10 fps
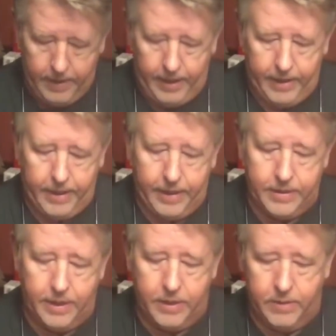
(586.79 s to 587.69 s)
And then, like I
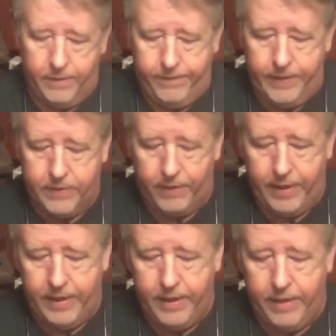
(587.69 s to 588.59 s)
said, it fits
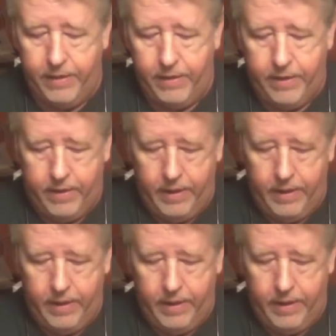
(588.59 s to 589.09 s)
right in there.